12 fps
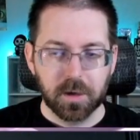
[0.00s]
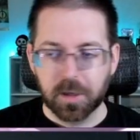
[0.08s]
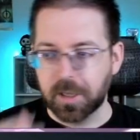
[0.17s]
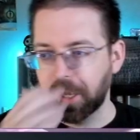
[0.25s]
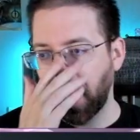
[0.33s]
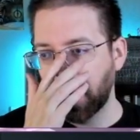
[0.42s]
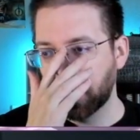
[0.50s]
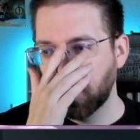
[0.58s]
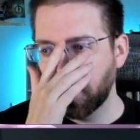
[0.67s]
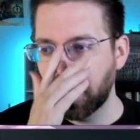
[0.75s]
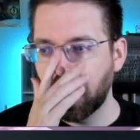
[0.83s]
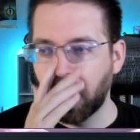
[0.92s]
Yeah,
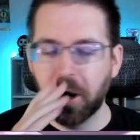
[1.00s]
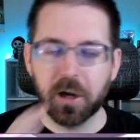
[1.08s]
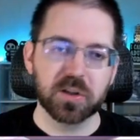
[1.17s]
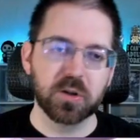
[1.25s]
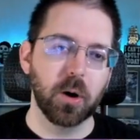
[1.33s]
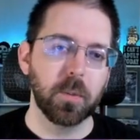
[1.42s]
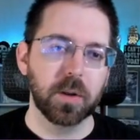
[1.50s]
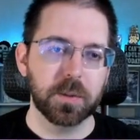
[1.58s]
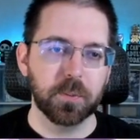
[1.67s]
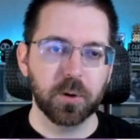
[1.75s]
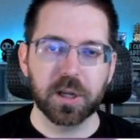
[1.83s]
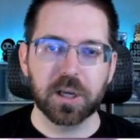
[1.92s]
courtyard is normally
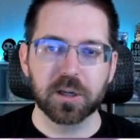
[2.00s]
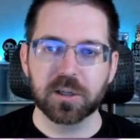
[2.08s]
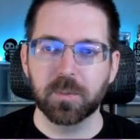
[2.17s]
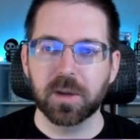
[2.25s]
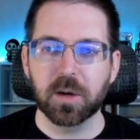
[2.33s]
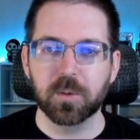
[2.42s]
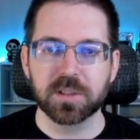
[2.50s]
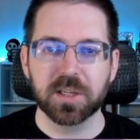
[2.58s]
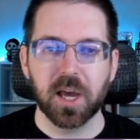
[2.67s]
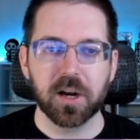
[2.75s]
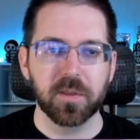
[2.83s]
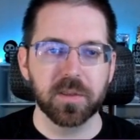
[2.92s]
pretty good to me. It was
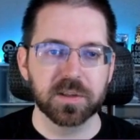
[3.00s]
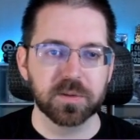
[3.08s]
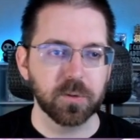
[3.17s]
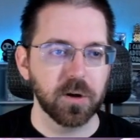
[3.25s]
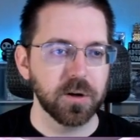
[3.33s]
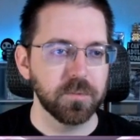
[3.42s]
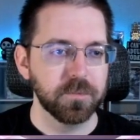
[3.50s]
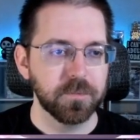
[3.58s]
not on this run.